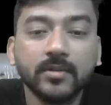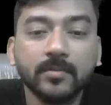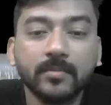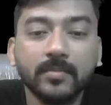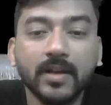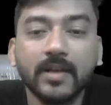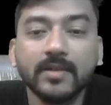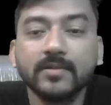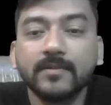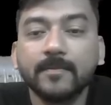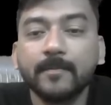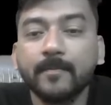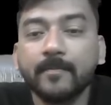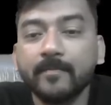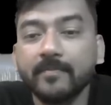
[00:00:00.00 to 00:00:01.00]
plus, so
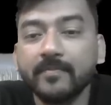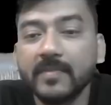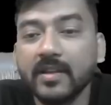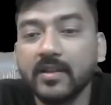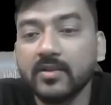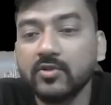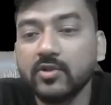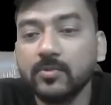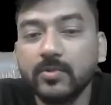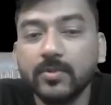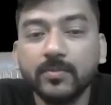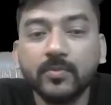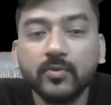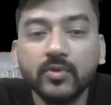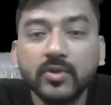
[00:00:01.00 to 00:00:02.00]
if
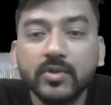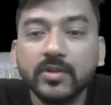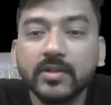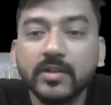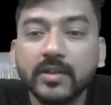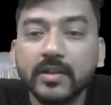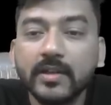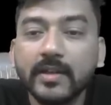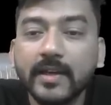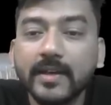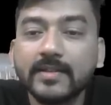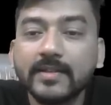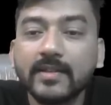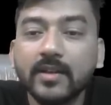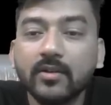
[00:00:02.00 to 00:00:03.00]
you put
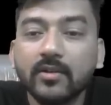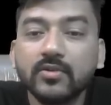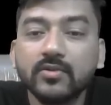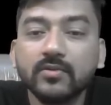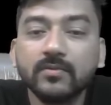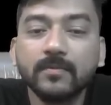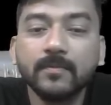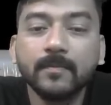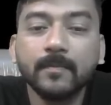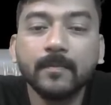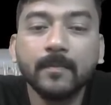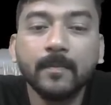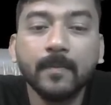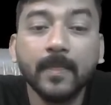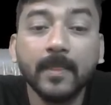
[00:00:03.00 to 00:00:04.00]
x here also,
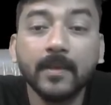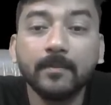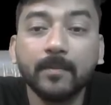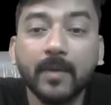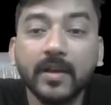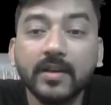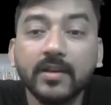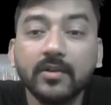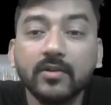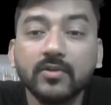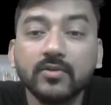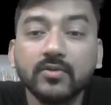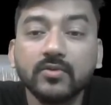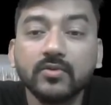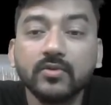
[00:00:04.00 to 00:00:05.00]
a pi here
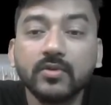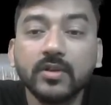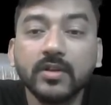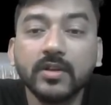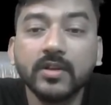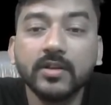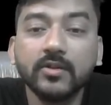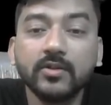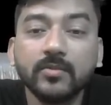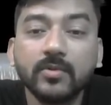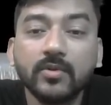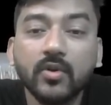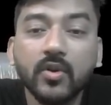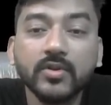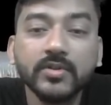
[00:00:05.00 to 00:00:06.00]
also, so it will
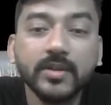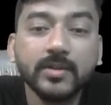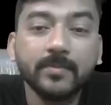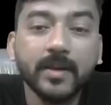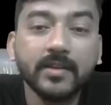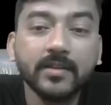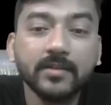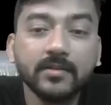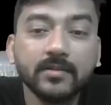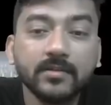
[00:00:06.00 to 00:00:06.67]
be cos n pi.